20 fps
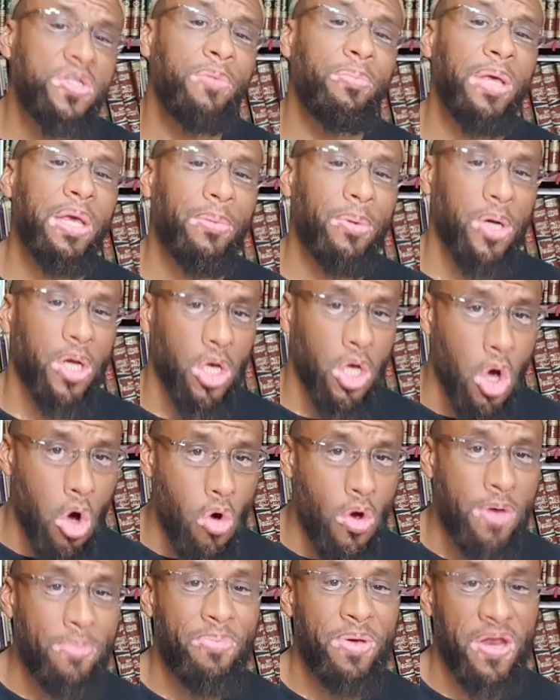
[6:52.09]
to be able to
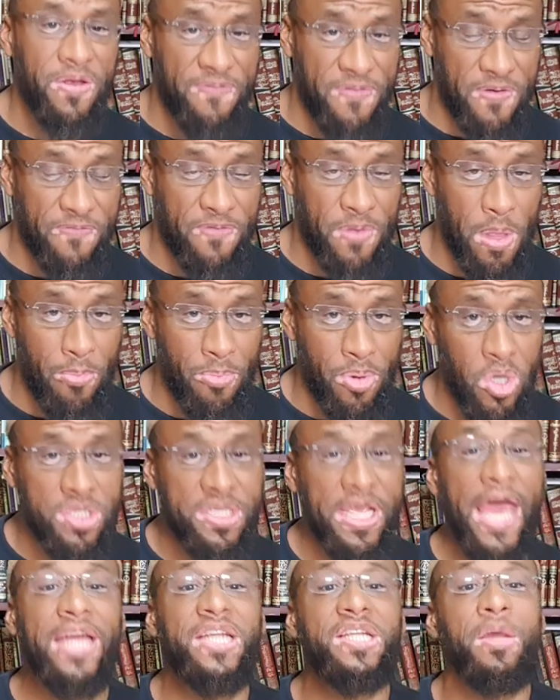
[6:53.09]
go and benefit from the
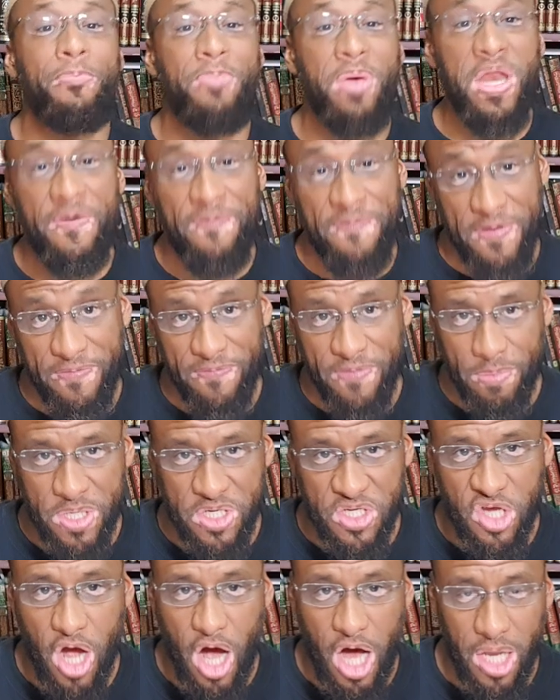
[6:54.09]
books and to benefit from
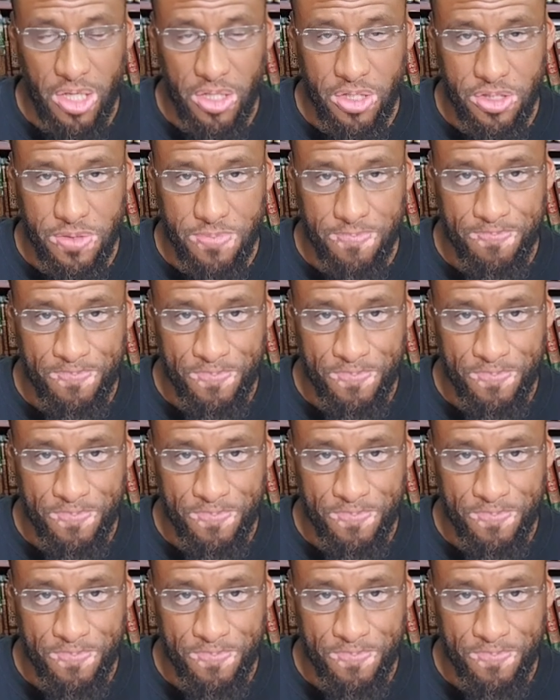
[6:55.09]
the scholars.